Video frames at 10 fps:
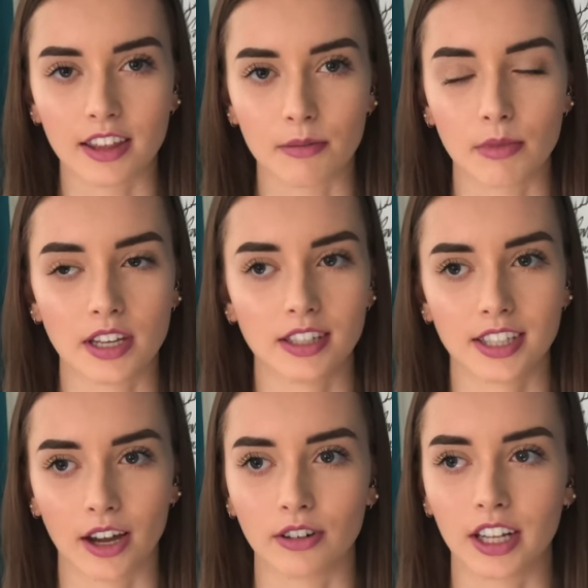that may
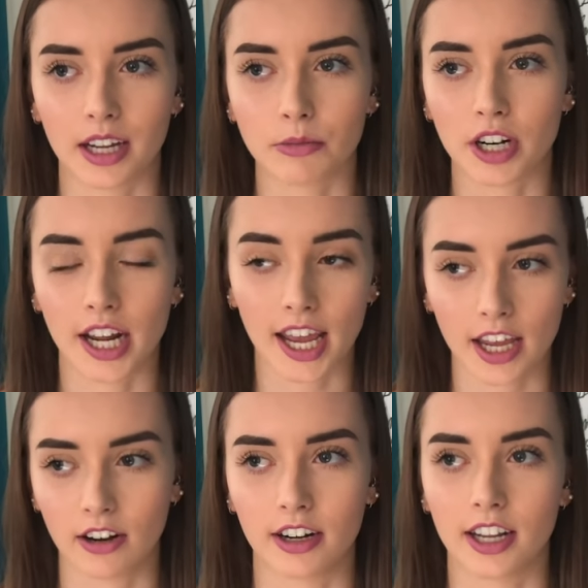sound like I'm trying to hate on